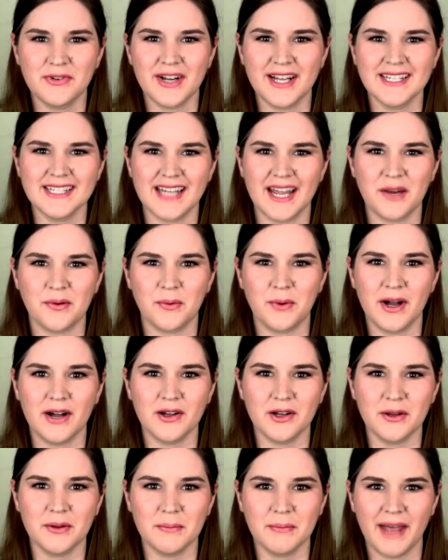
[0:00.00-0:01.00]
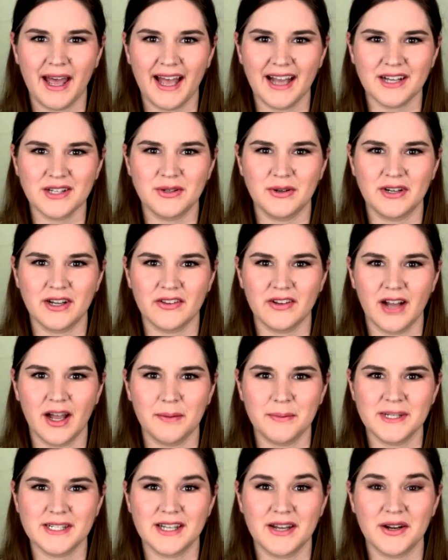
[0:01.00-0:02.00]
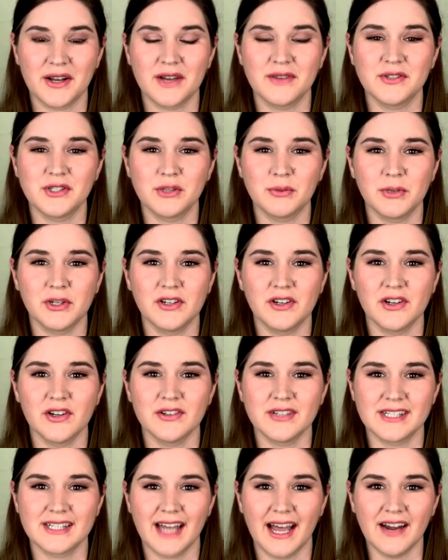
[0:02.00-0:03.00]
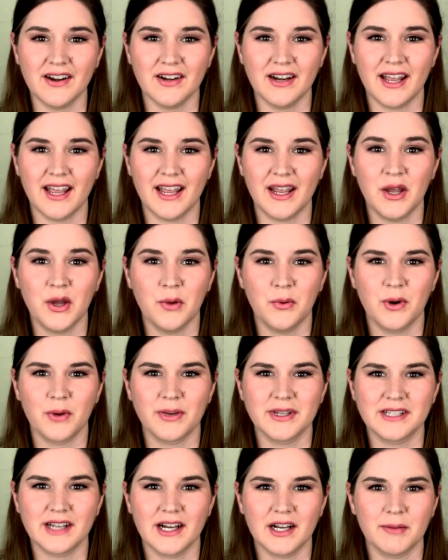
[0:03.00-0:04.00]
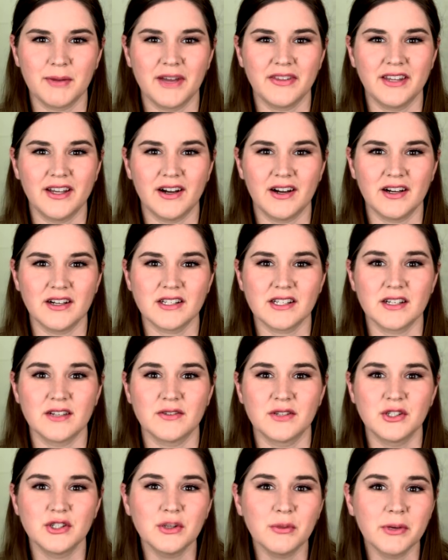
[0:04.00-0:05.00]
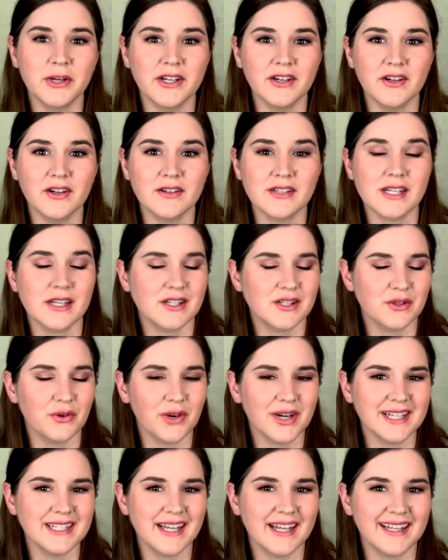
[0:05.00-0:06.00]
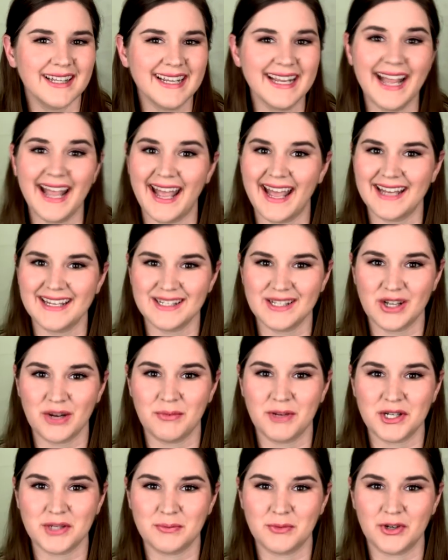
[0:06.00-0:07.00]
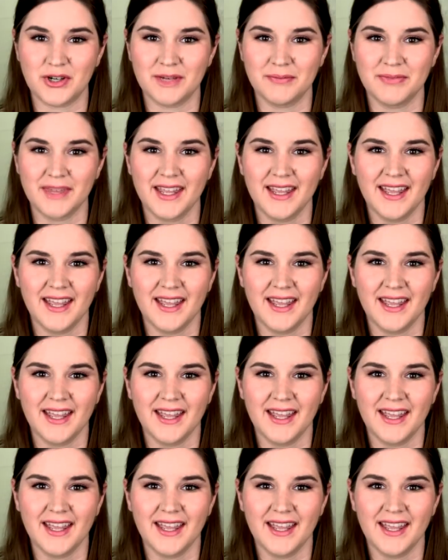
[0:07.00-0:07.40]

friends, and welcome back to another episode of Superhero Saturday, where we talk about the arts of superheroes, storytelling, and so much more.